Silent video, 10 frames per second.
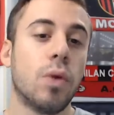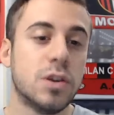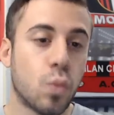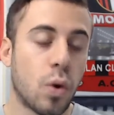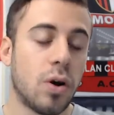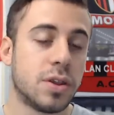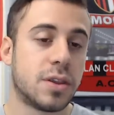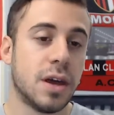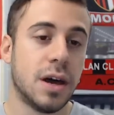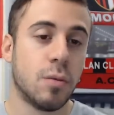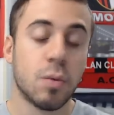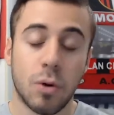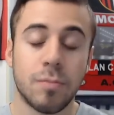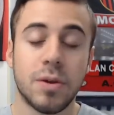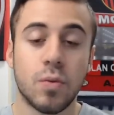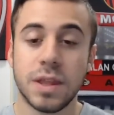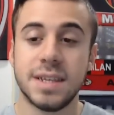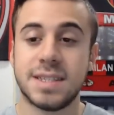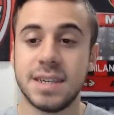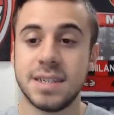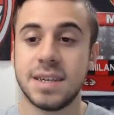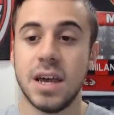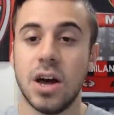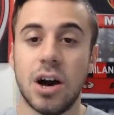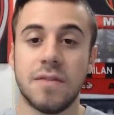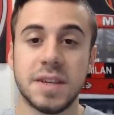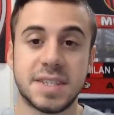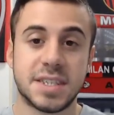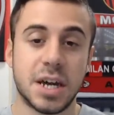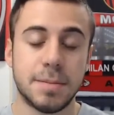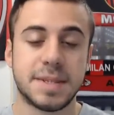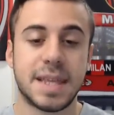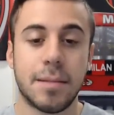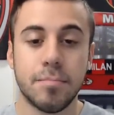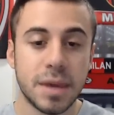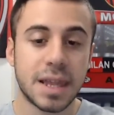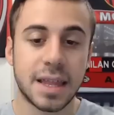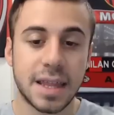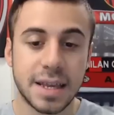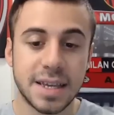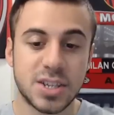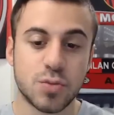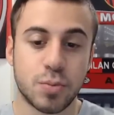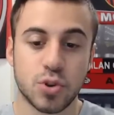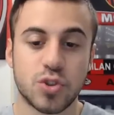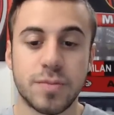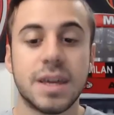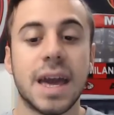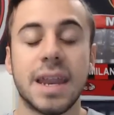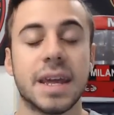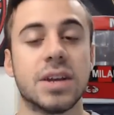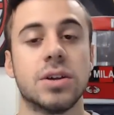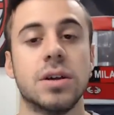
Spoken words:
we won't be witnesses of the sums that Milan is supposed to be getting.